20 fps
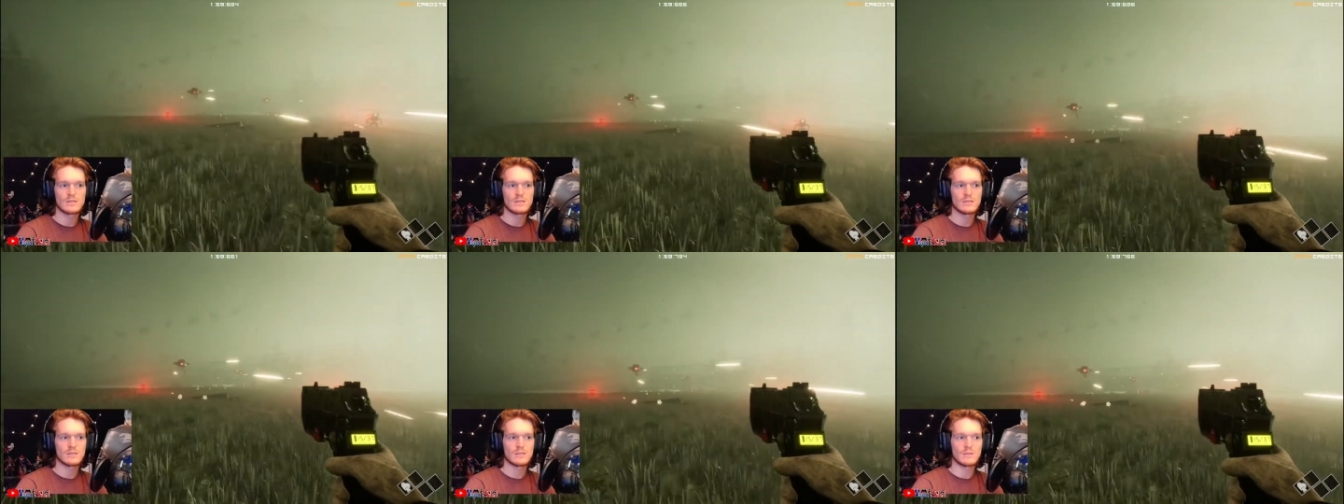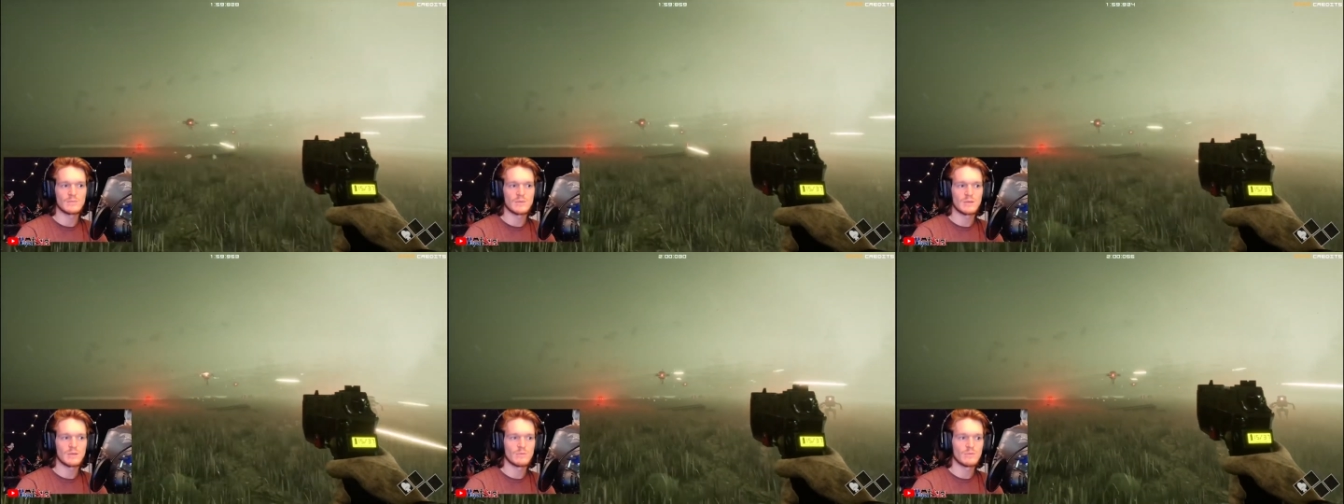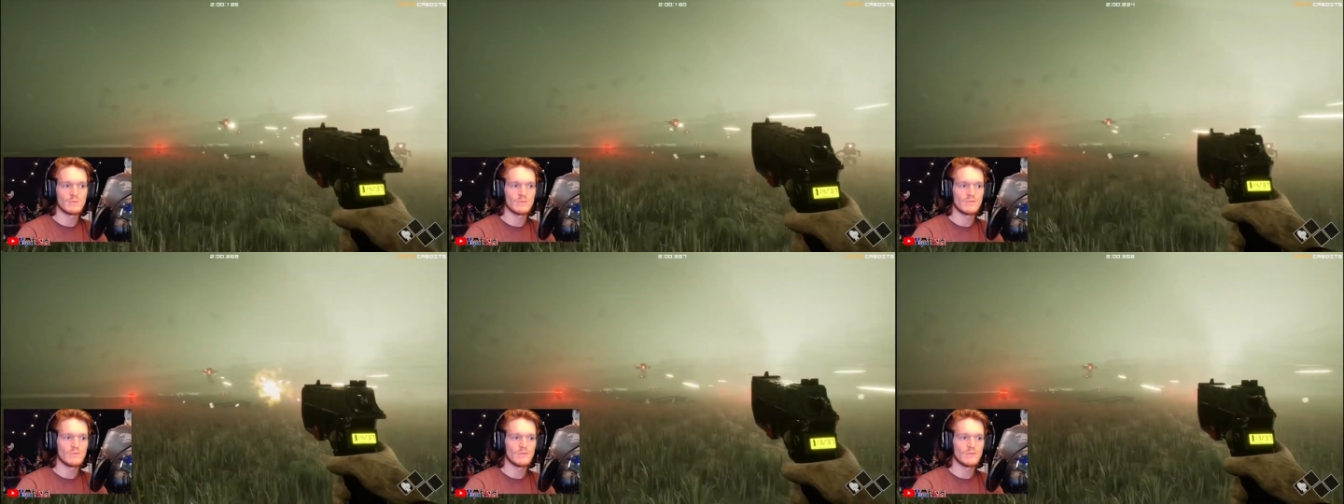
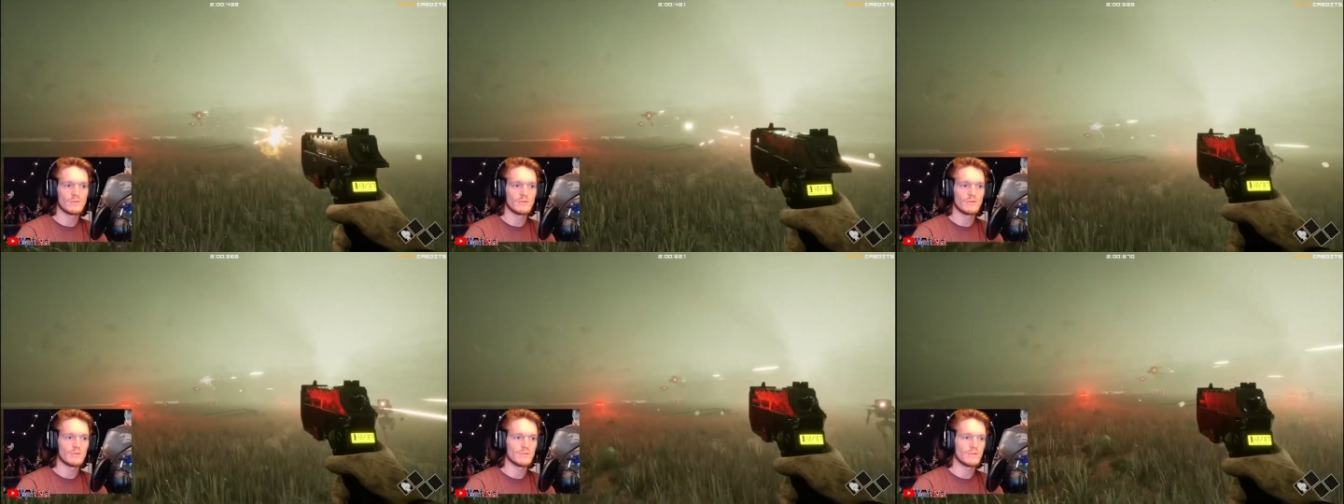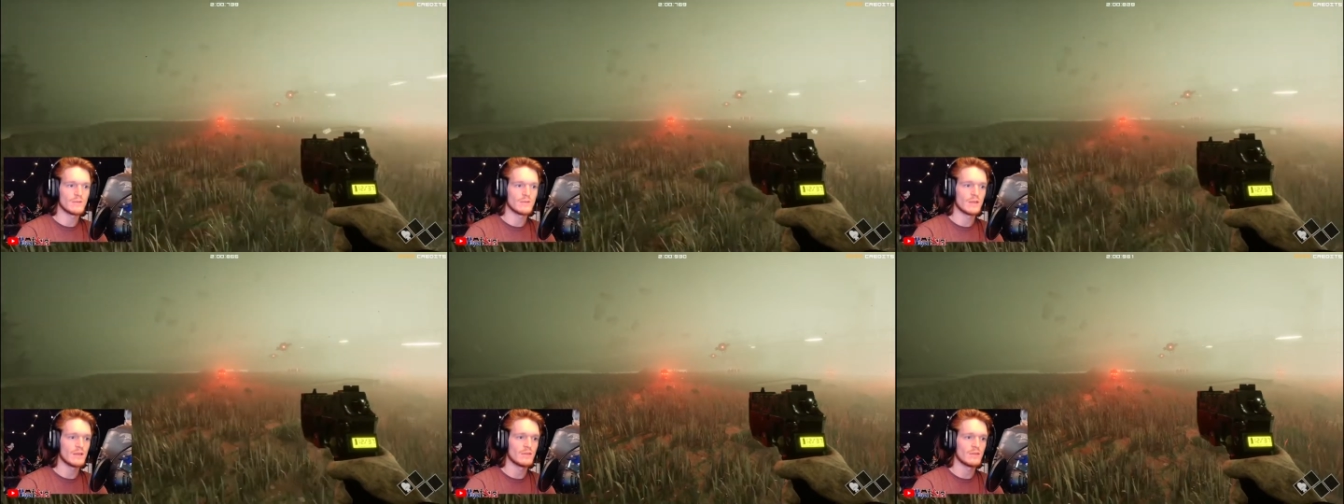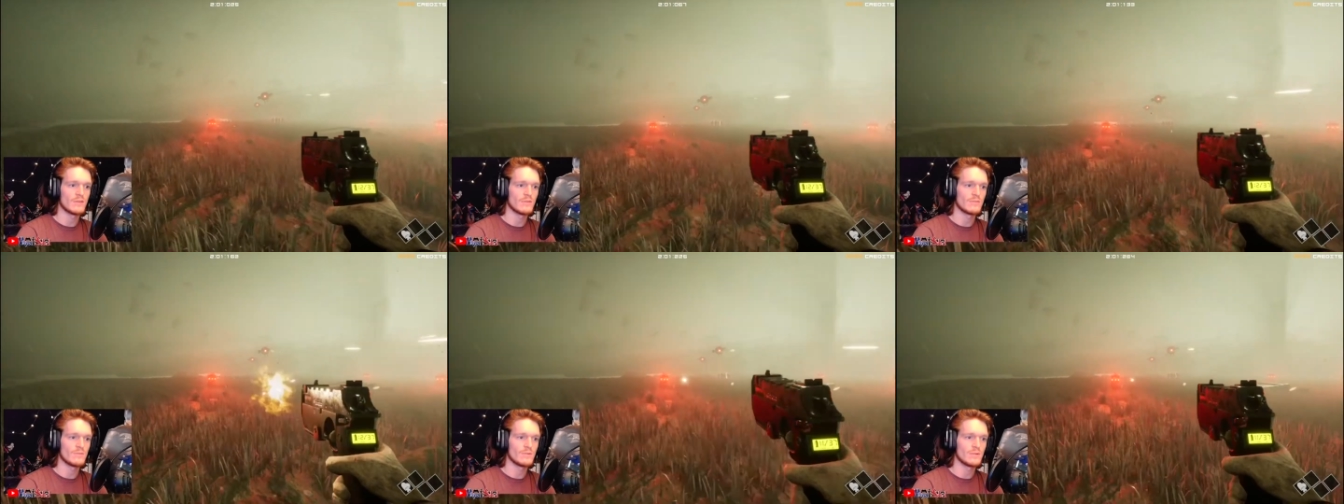September fourth at
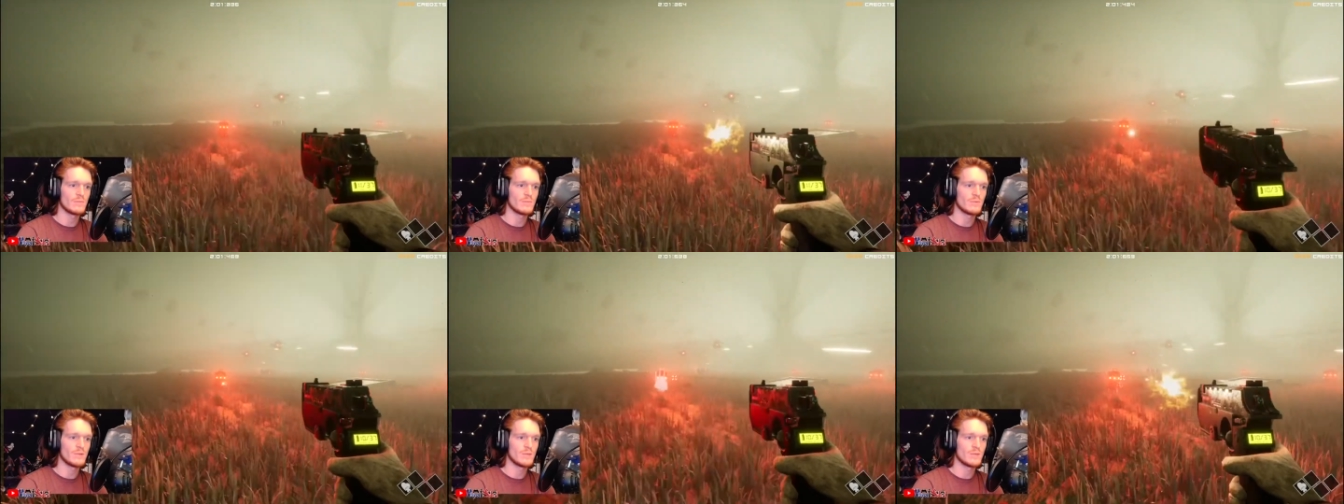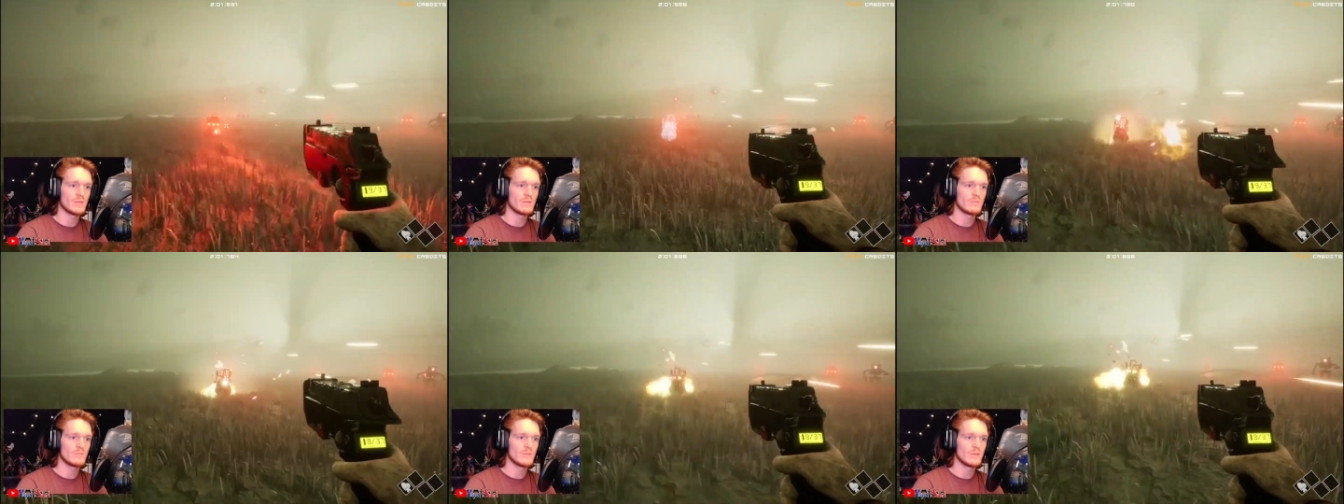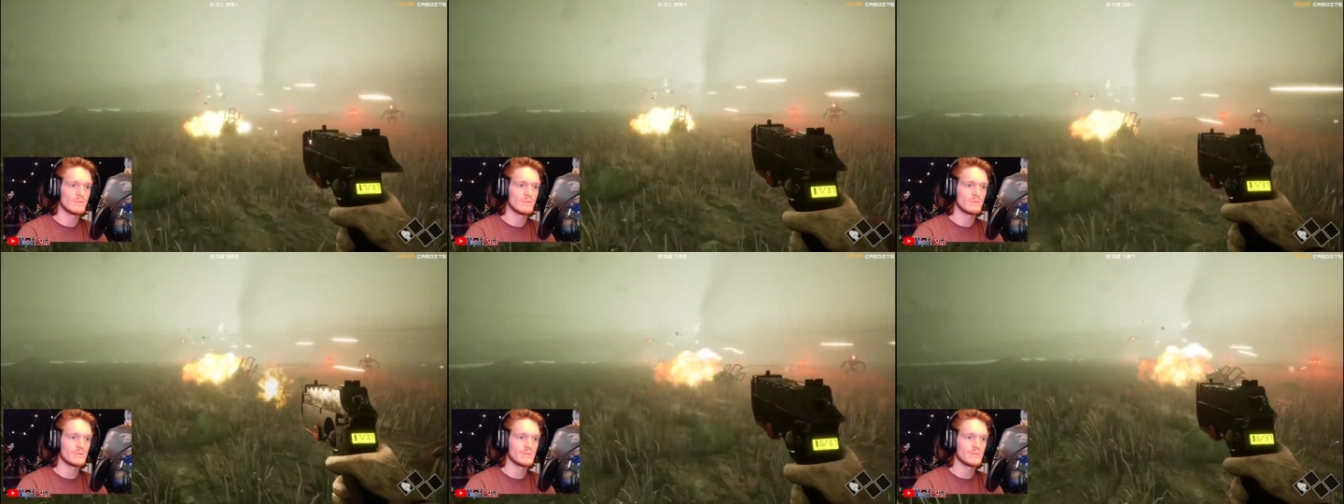three P M M
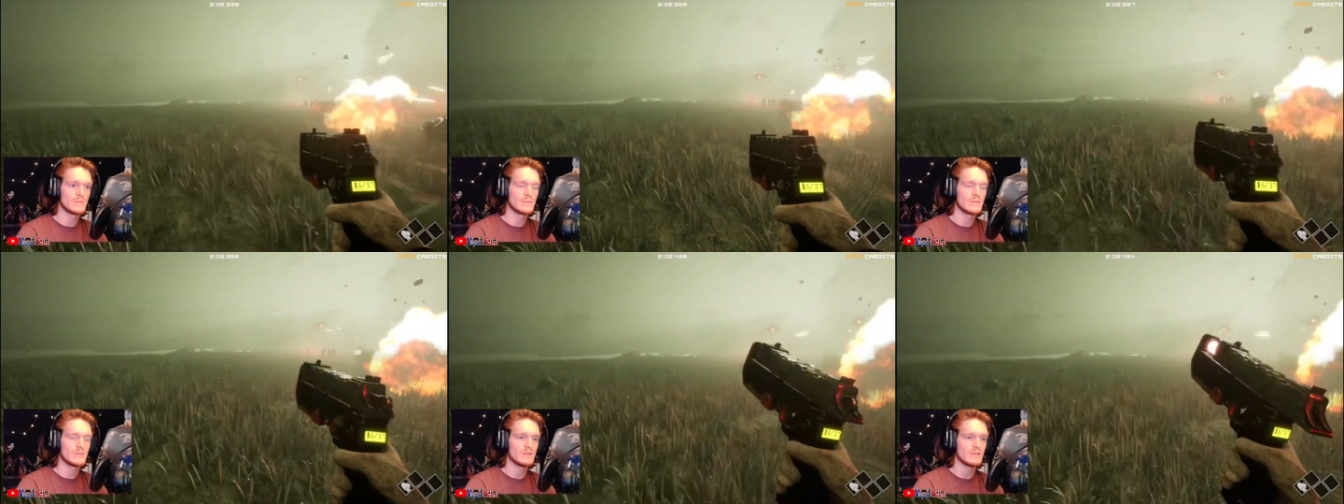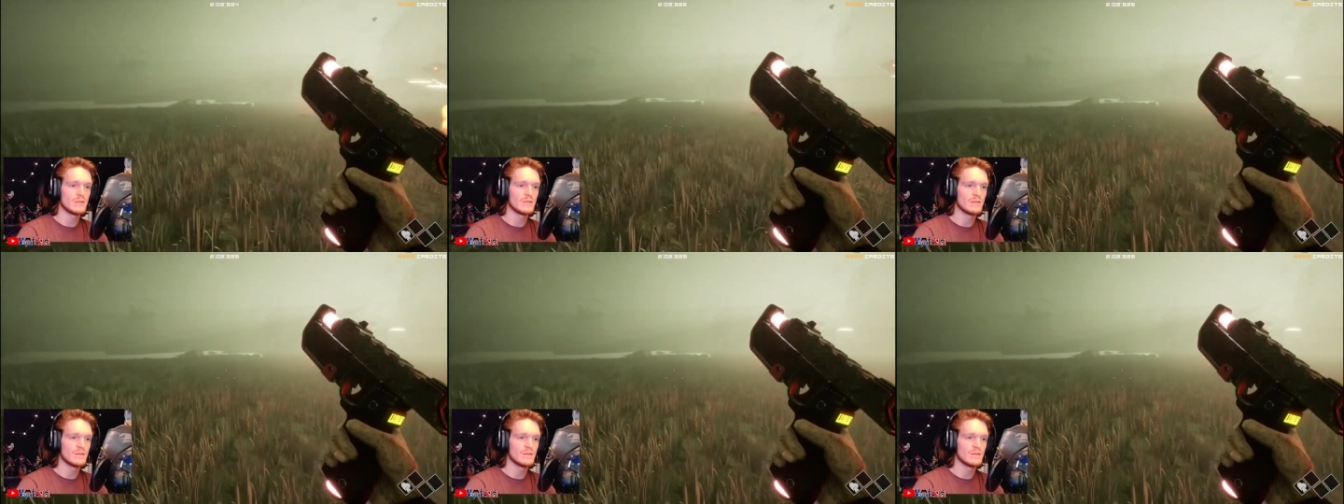S T.